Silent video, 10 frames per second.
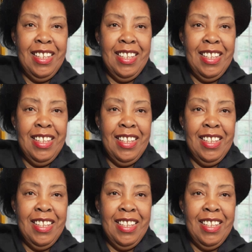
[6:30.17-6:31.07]

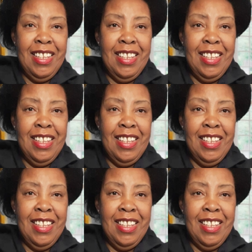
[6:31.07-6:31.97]

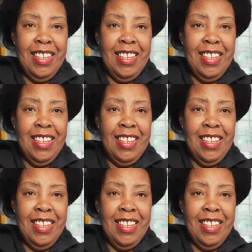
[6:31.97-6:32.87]

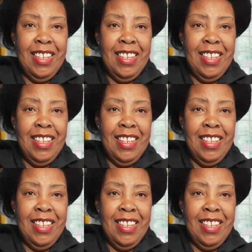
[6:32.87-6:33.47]
(no lip movement)